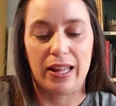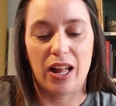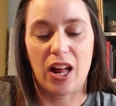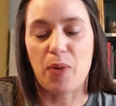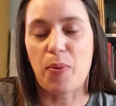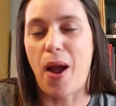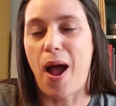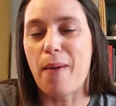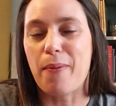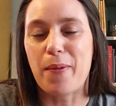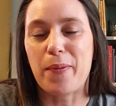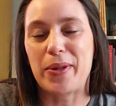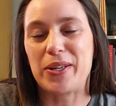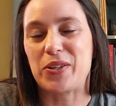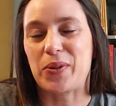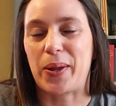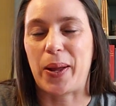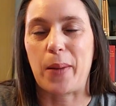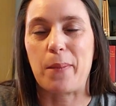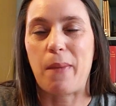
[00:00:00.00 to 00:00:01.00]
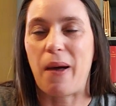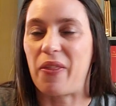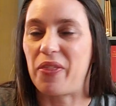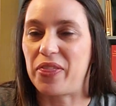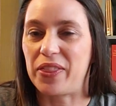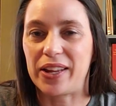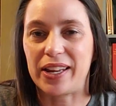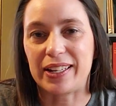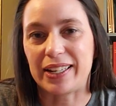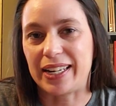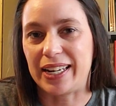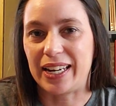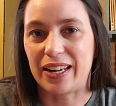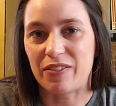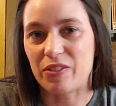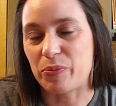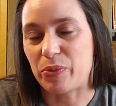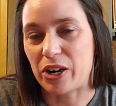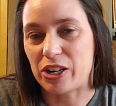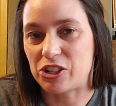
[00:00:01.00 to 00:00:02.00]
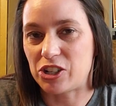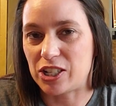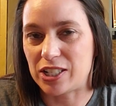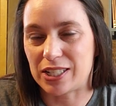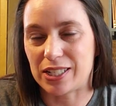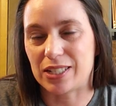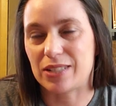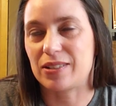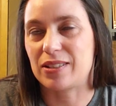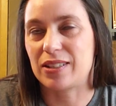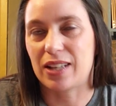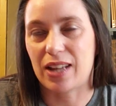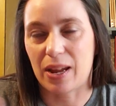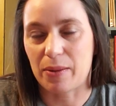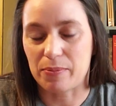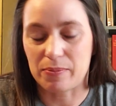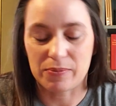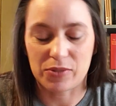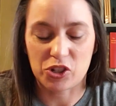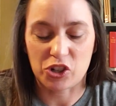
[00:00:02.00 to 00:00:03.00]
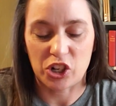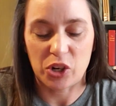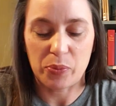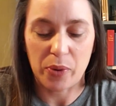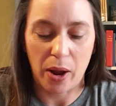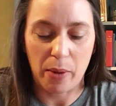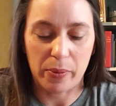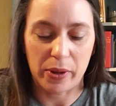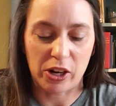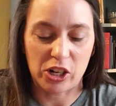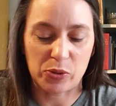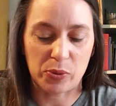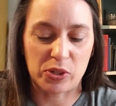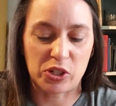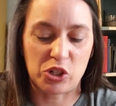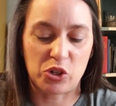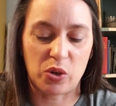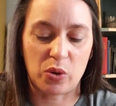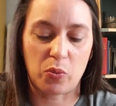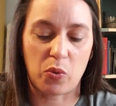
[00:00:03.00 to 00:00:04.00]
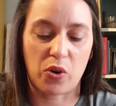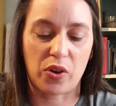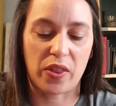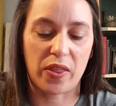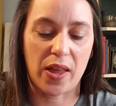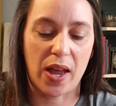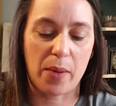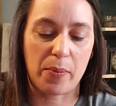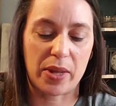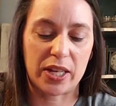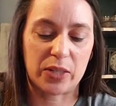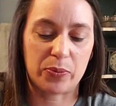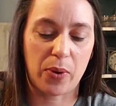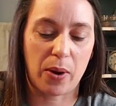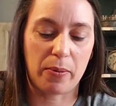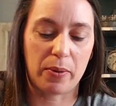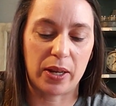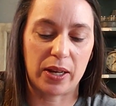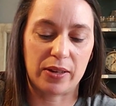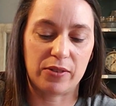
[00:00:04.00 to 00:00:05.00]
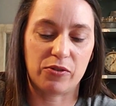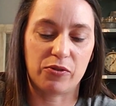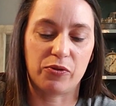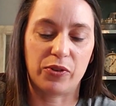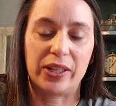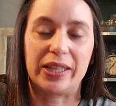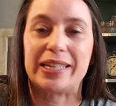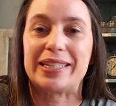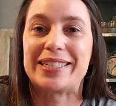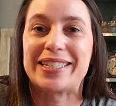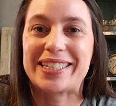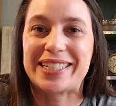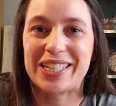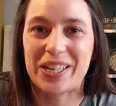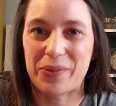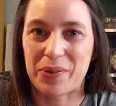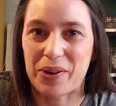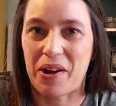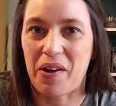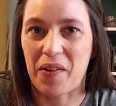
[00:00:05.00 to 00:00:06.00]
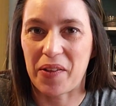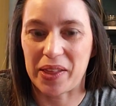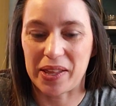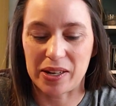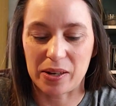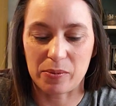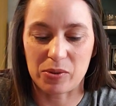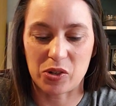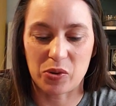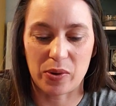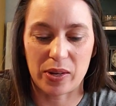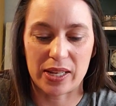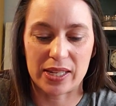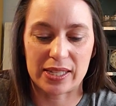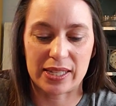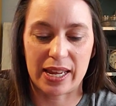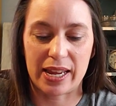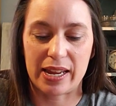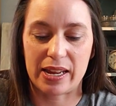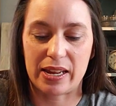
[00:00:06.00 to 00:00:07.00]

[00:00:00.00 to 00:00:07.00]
I'll probably do a monthly cleaning of the brushes. I'm sure you probably are supposed to do it more than that. That's probably realistically what I'll end up doing is